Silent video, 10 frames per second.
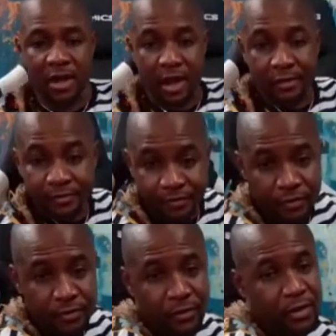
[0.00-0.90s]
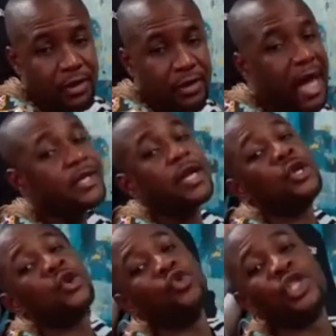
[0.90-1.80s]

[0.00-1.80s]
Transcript: Yeah. That's the new